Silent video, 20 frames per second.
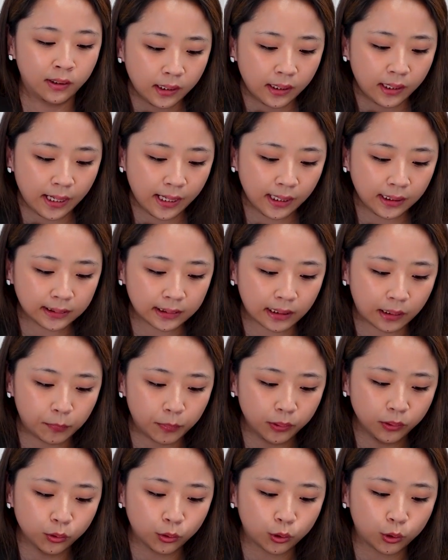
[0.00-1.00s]
Next, I
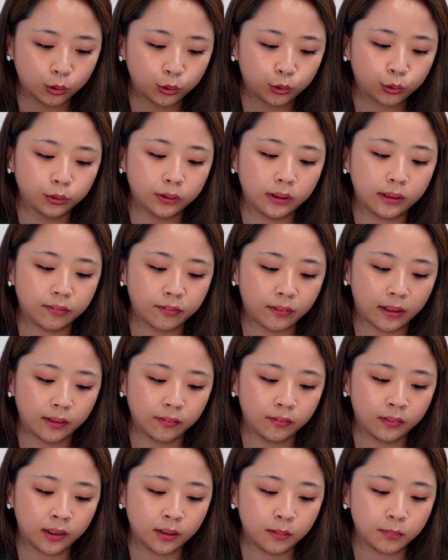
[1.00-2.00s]
want to go through the
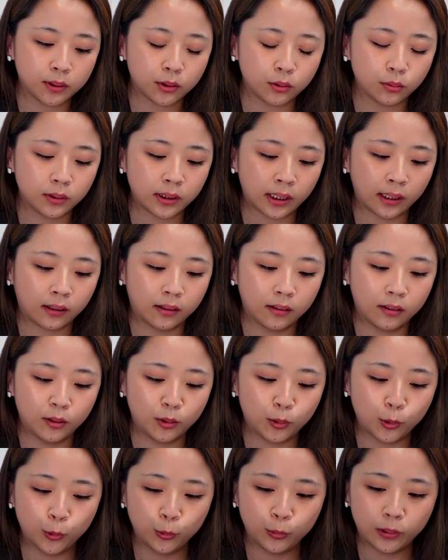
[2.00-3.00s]
5 tips to
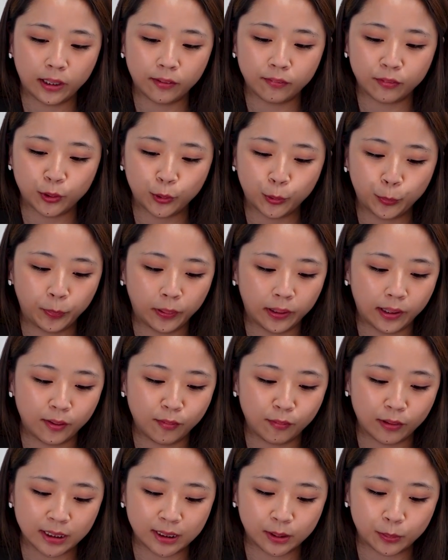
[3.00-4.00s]
tackle O-level
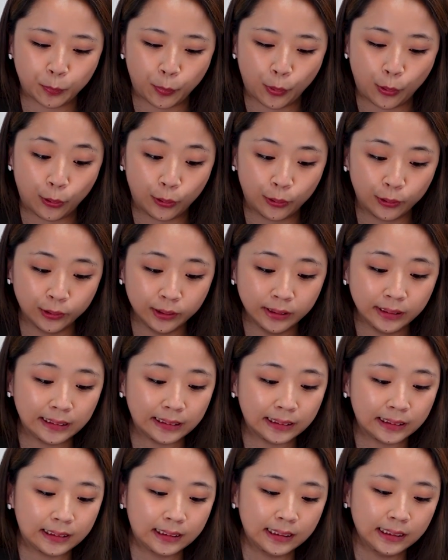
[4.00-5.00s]
plan
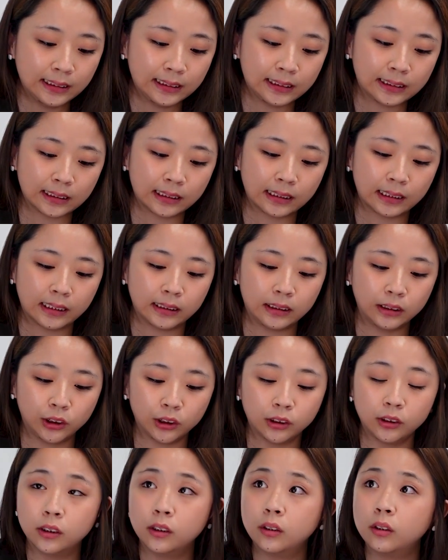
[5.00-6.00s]
response. This is an
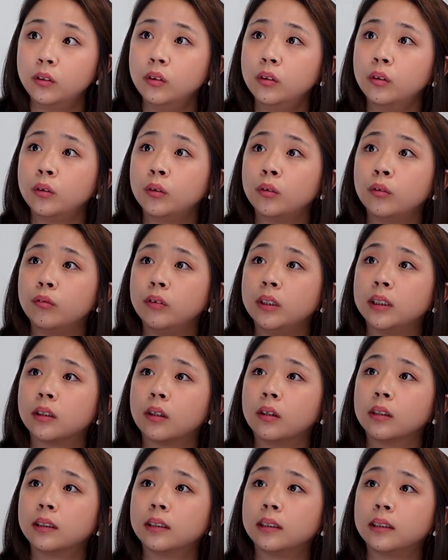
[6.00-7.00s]
additional
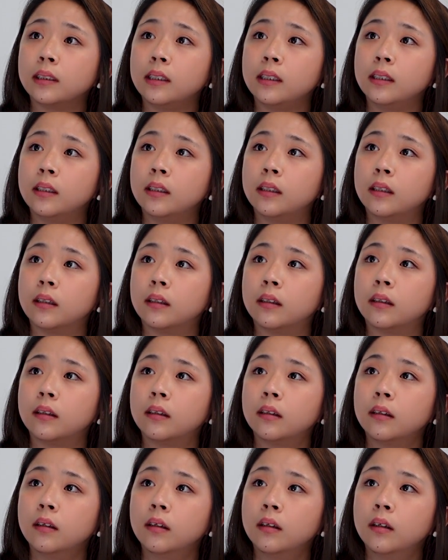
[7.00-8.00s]
resource in
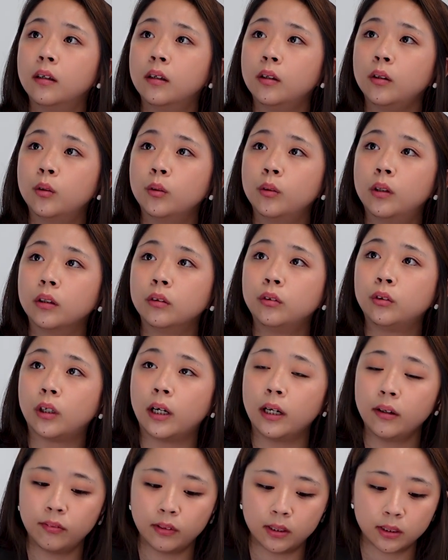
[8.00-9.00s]
the Google
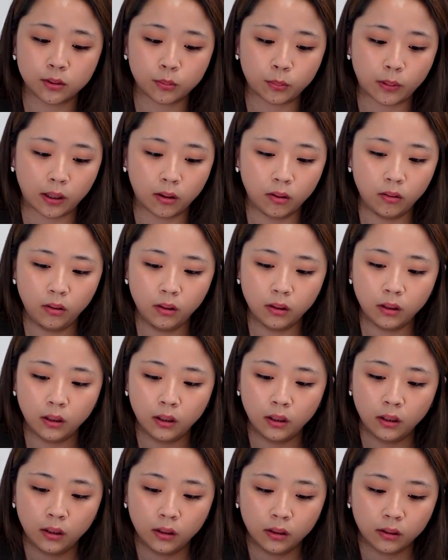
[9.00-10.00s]
Drive as well.
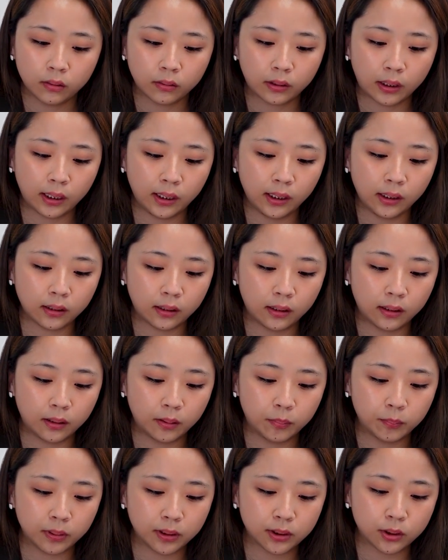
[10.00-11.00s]
Okay,
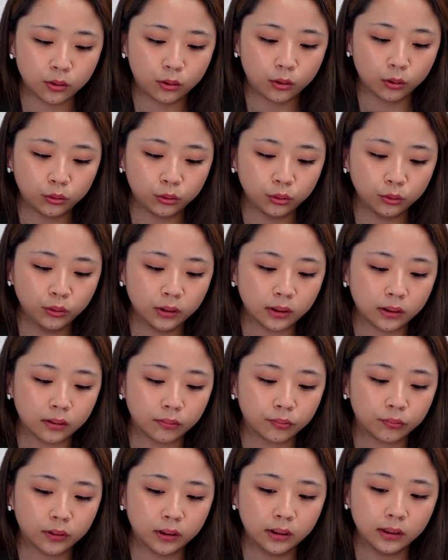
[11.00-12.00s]
is to through the
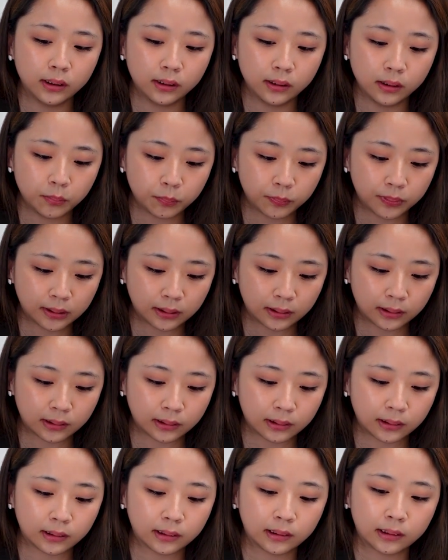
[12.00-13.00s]
different
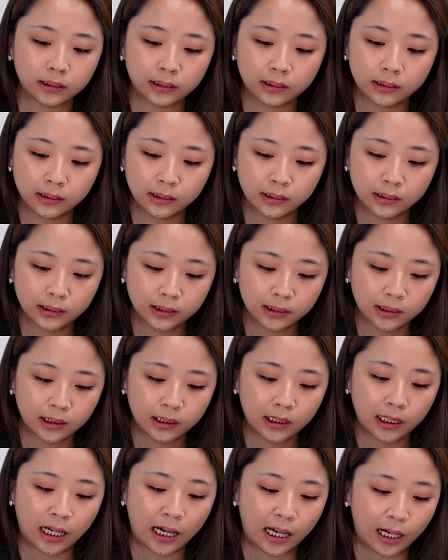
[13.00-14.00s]
tips,
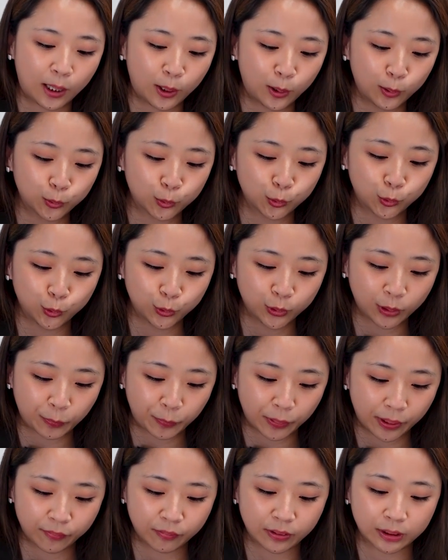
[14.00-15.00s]
how to do the
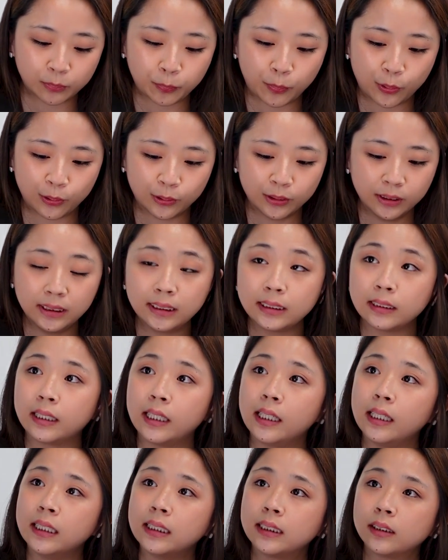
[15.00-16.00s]
plan response.
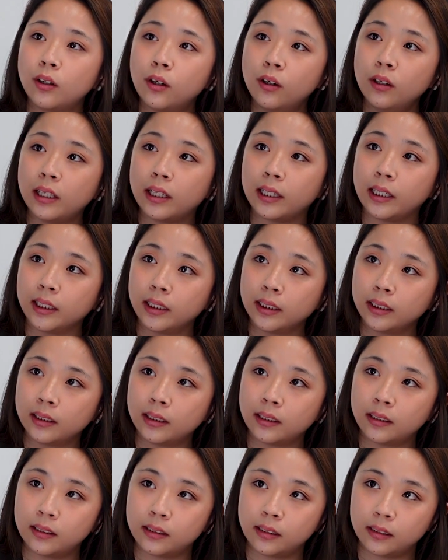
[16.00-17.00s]
Okay, it's all like
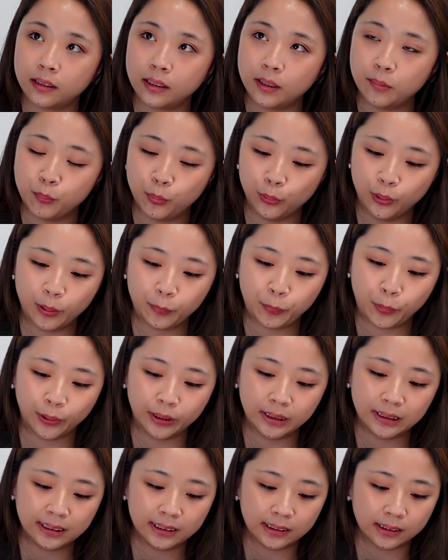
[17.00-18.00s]
in bullet
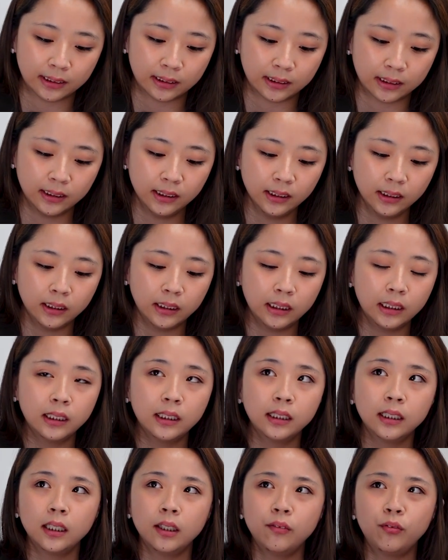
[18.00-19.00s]
points here.
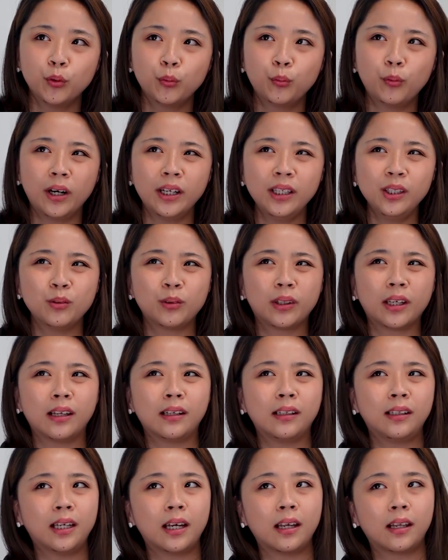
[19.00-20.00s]
If you want, you
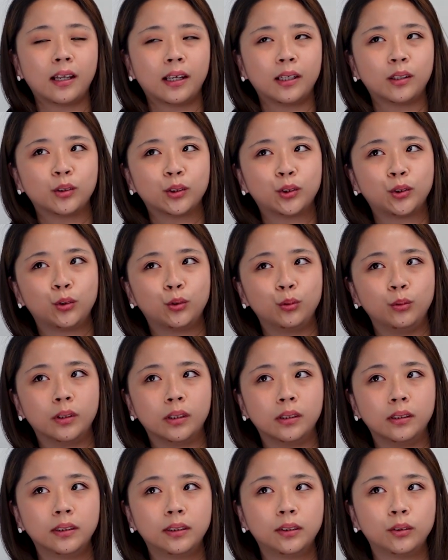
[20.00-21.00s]
can get like your
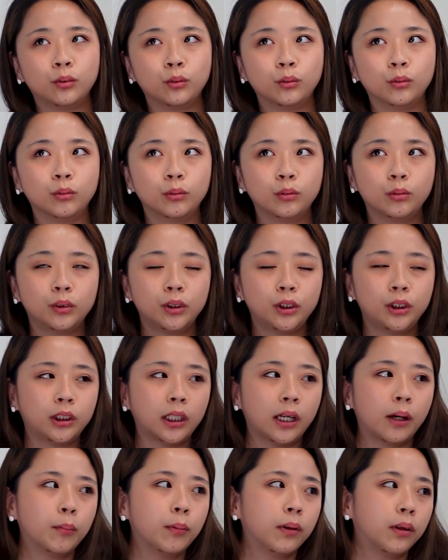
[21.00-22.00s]
students to
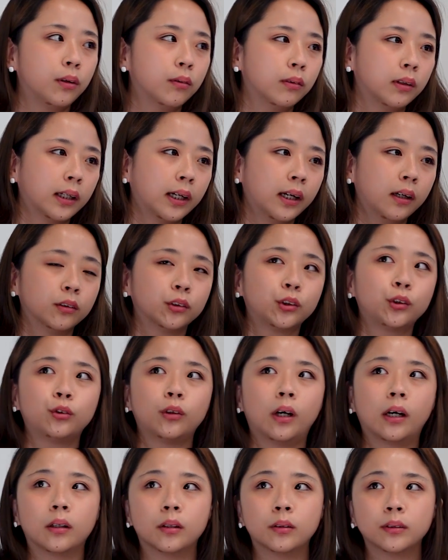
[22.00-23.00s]
share with you the kind of
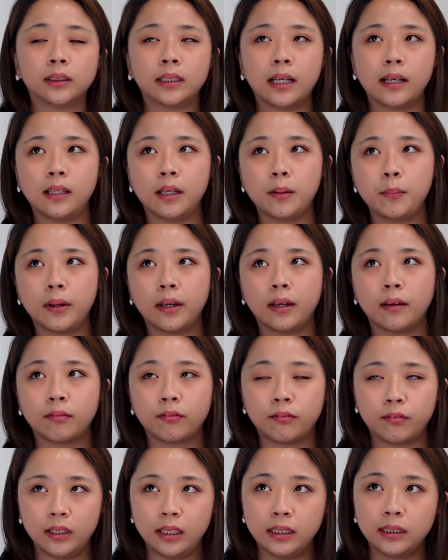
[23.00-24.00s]
struggles that they may have
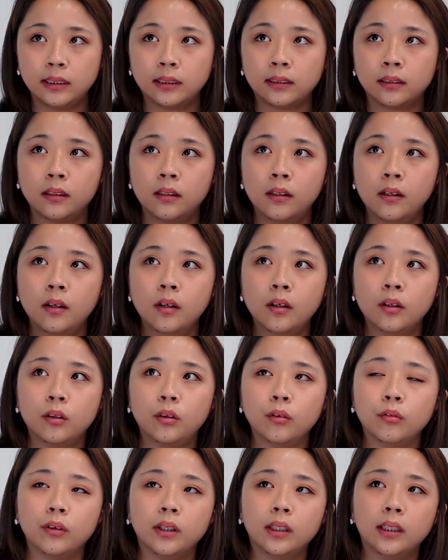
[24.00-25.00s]
faced
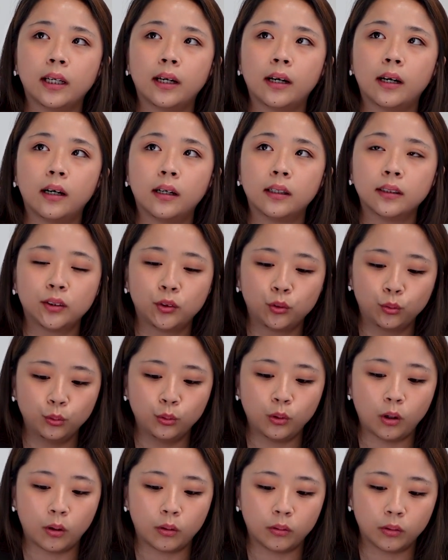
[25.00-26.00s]
during their
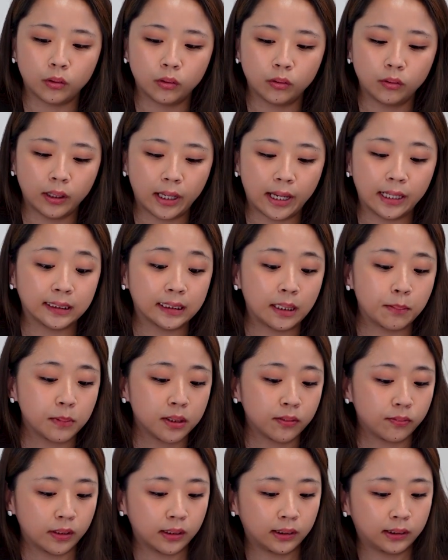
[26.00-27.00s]
school oral
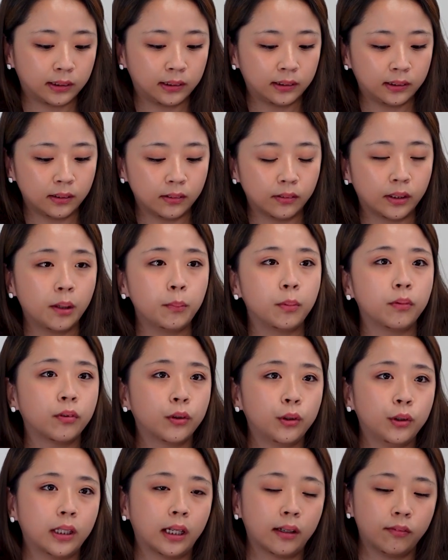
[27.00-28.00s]
exams first, okay,
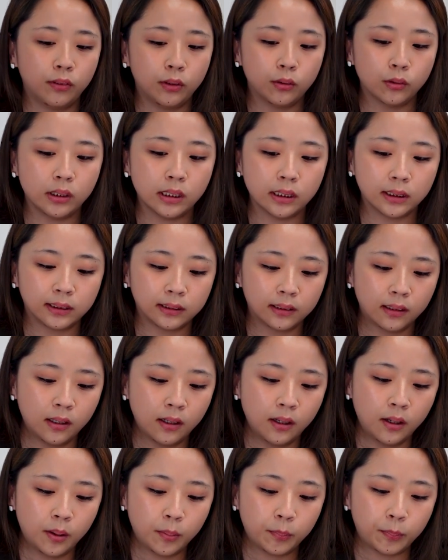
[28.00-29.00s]
before you dive into this.
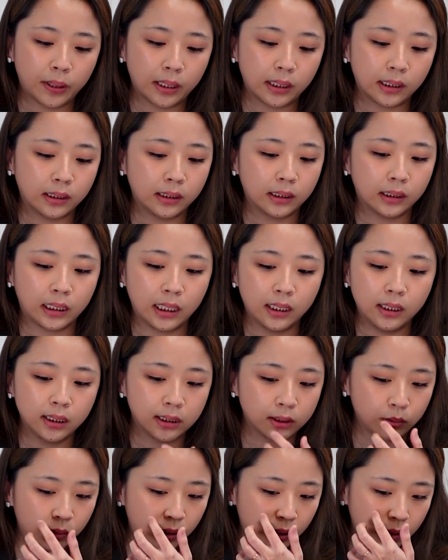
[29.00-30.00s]
But again,
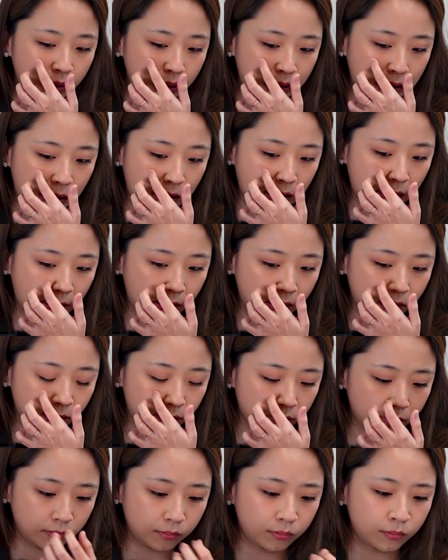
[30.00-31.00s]
it's only going to take like
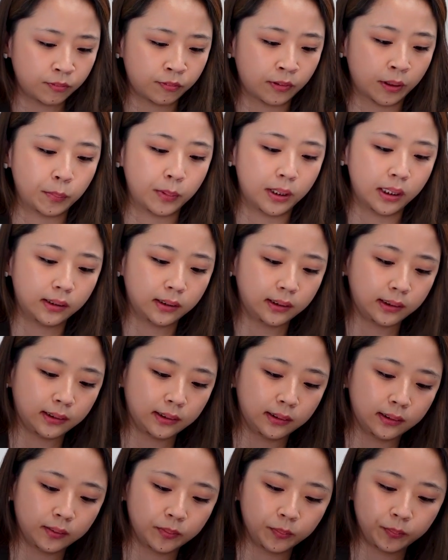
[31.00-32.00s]
5
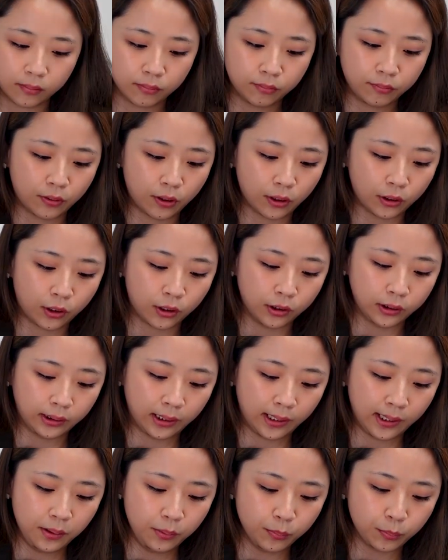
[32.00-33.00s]
minutes. For
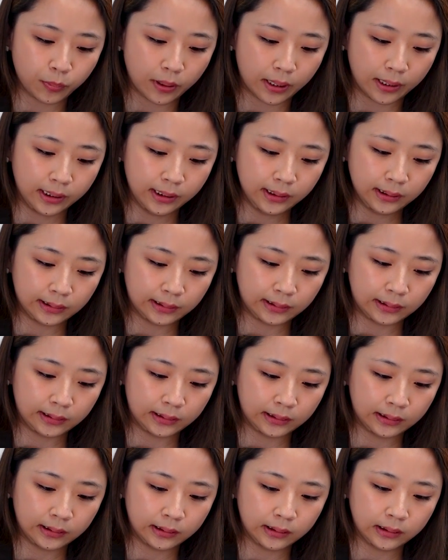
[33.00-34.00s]

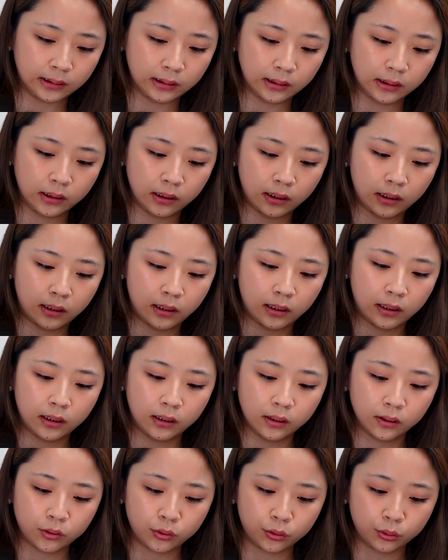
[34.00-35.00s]
content-wise,
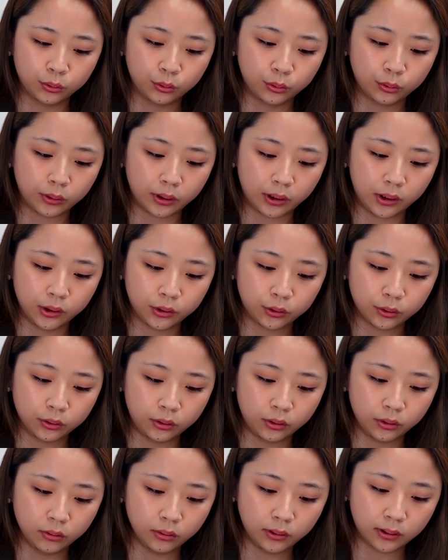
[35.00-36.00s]
to
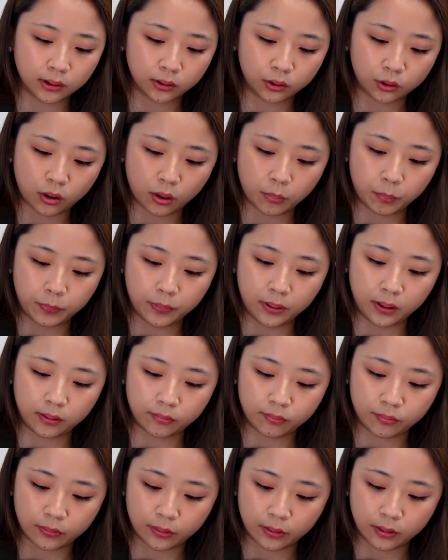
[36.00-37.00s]
introduce the
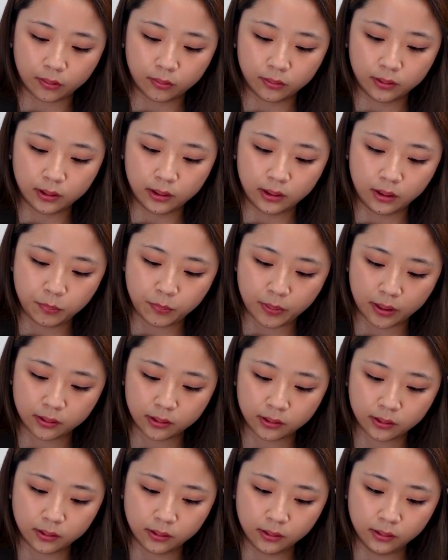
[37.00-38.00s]
topic for elderly
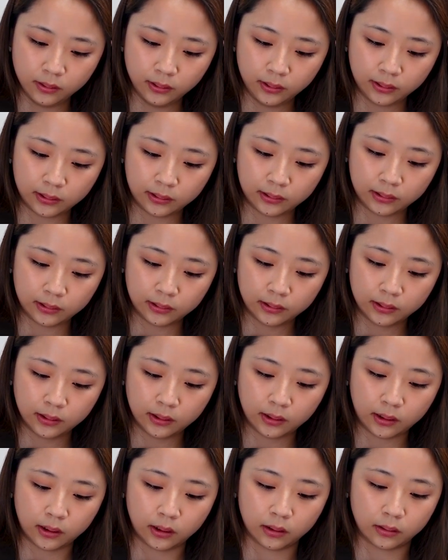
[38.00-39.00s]
matters,
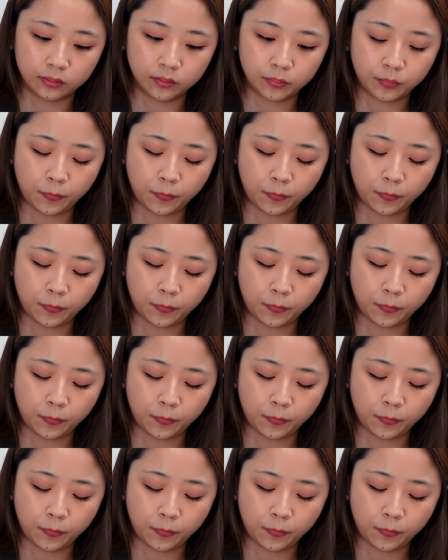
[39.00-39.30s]
here.